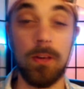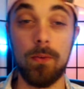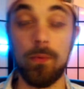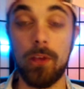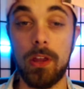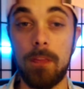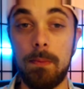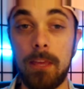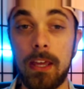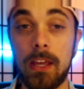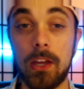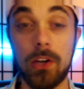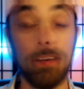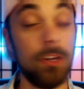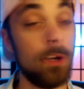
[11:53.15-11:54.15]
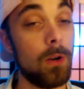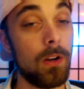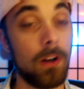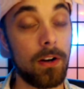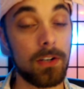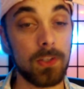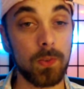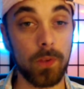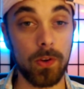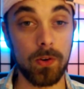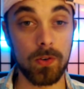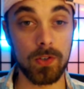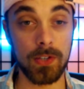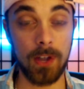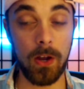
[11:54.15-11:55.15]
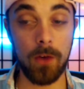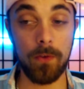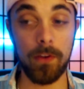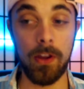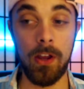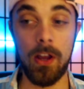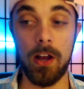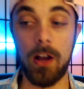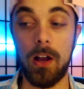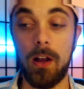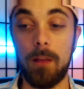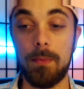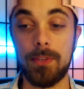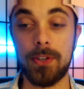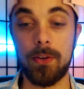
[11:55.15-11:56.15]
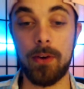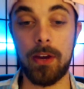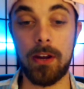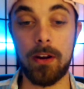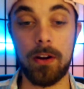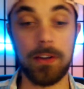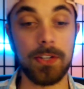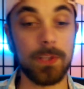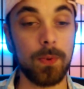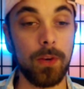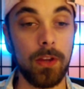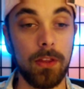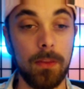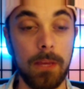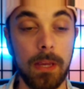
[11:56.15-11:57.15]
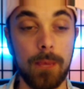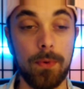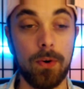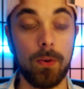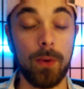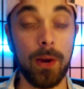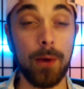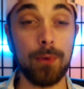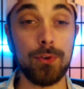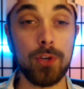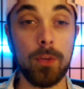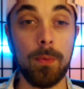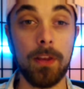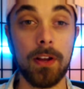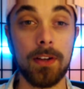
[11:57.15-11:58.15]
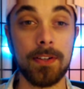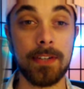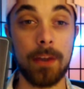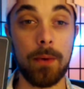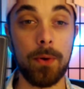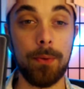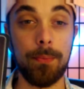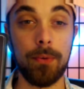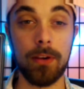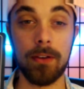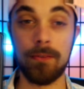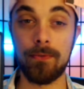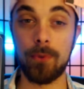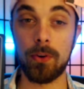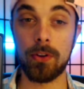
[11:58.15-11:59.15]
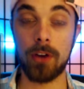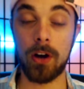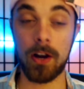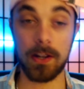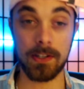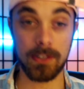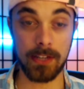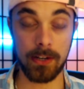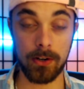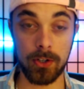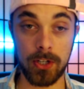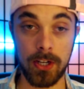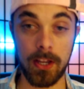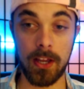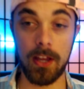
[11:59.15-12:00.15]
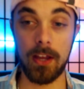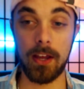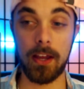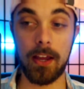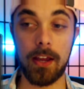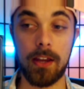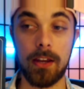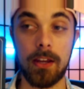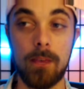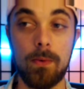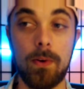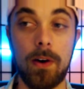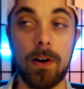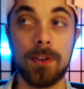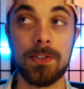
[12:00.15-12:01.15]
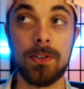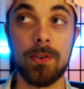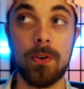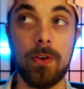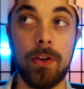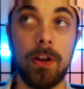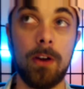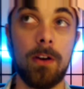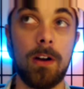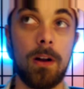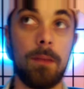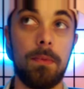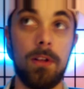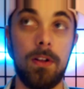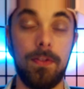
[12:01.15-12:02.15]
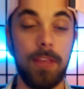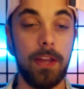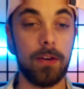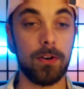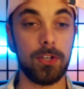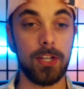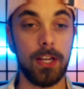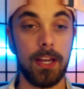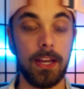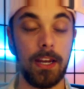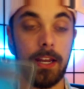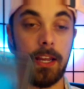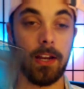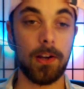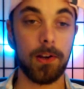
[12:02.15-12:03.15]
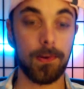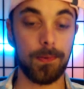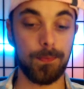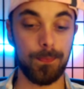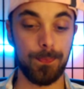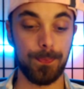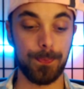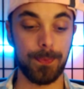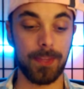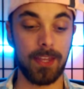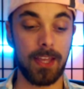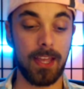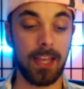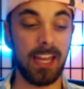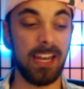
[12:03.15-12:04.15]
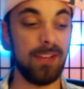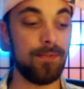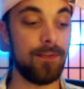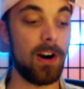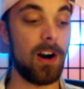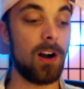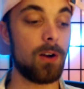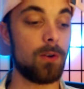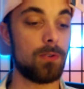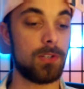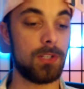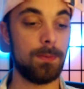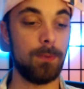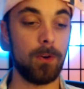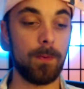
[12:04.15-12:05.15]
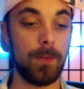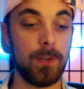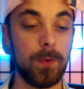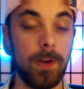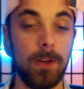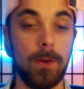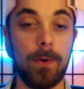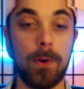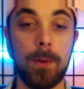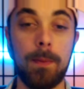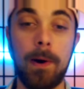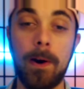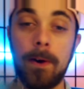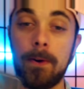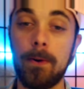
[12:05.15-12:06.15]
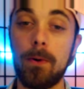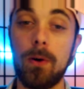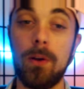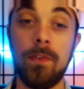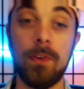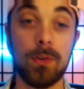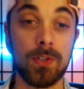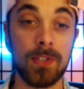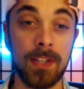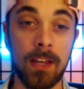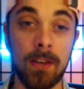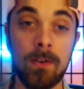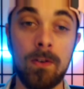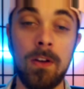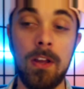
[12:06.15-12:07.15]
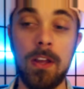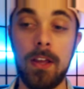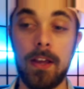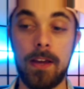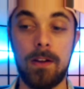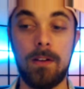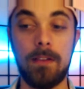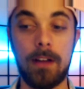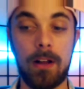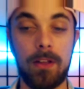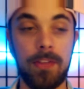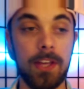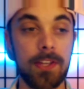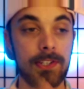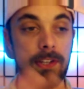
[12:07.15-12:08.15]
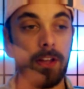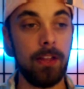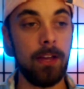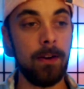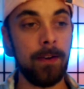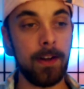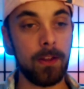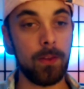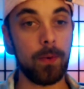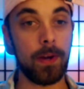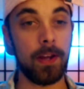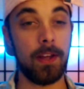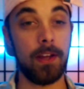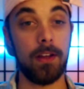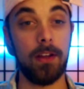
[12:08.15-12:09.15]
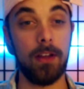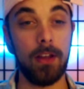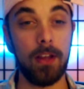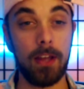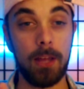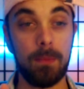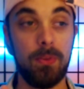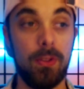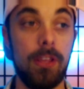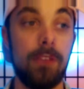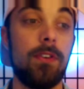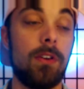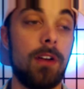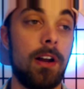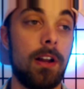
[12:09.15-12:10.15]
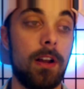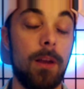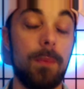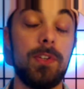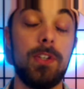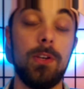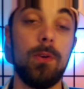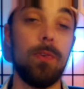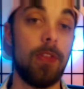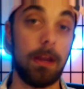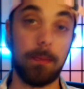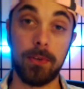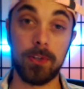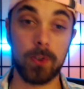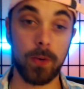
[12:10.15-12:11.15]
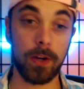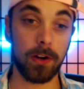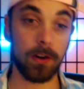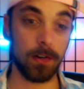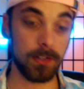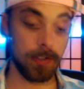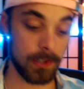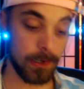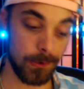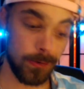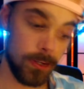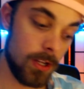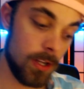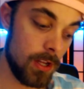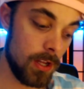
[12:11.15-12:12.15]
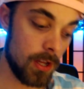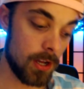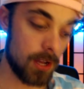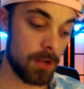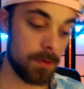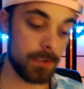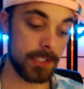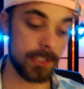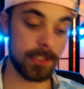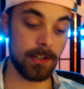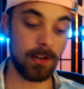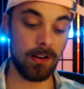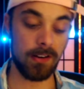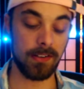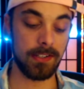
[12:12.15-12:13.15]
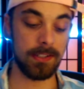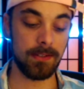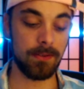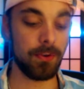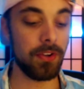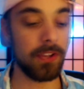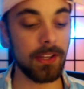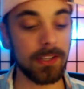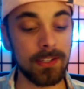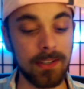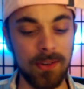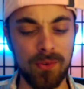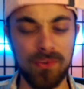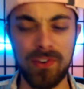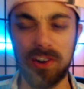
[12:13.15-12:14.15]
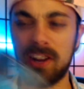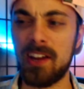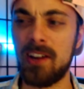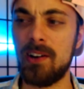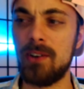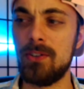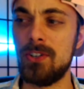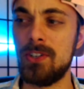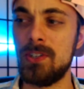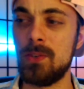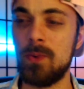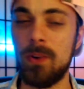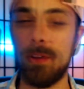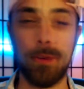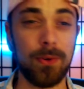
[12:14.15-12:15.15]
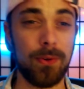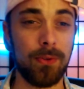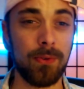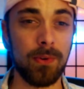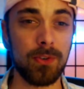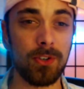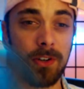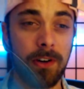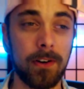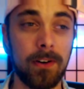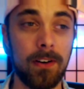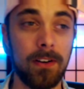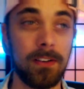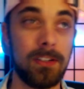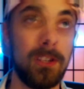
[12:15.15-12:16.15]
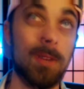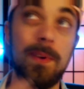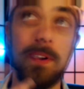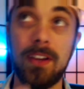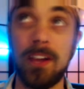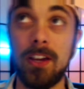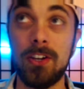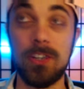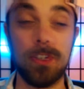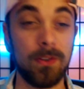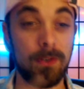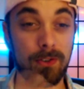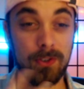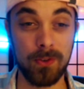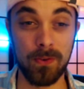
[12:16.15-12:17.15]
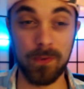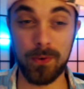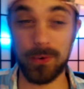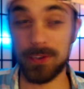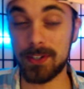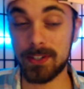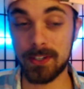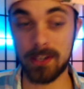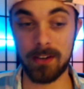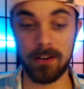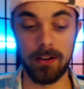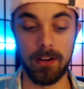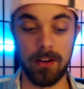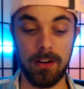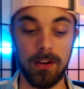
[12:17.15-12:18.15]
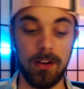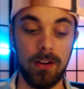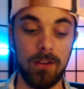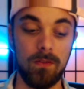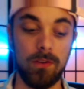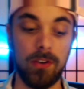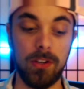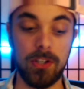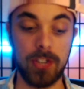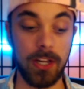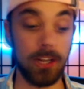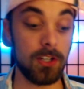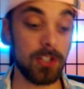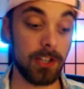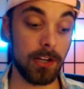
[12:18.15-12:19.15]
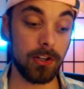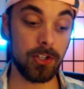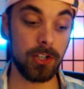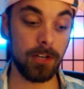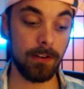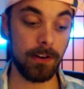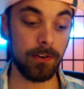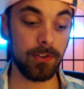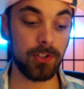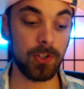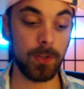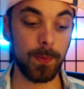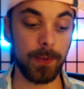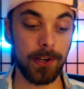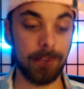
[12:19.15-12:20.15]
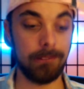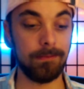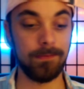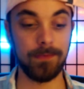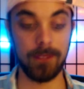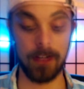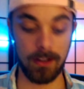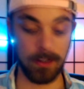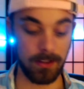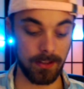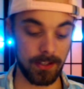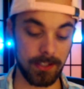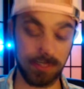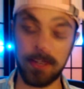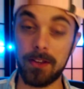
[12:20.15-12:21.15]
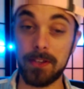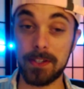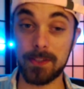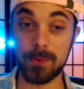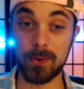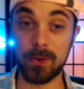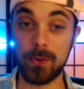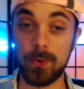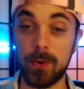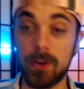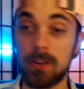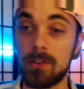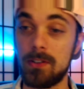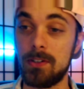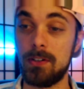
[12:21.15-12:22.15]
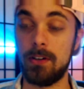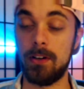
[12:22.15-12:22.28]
with being clear and honest with yourself, and honest with people around you, because that will bring forth honest energy, and it also clear up the energy, any fog or smoke between you and your partner, or if you're single, it'll allow things to clear out of the way, and believe it or not, come to you that much quicker. So it's really so funny how just one little throat chakra communication or truthfulness can really change the energy around you, but that's how this world works.